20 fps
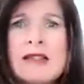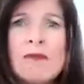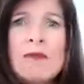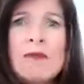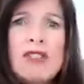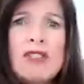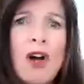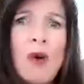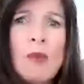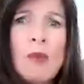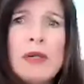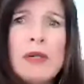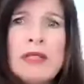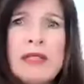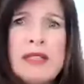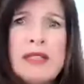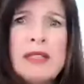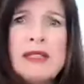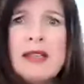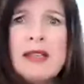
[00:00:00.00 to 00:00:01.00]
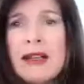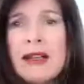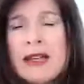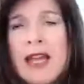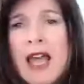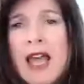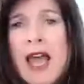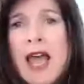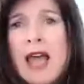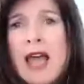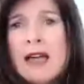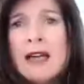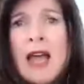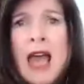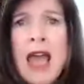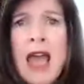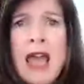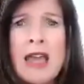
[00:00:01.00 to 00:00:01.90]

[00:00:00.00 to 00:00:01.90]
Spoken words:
and was always singing.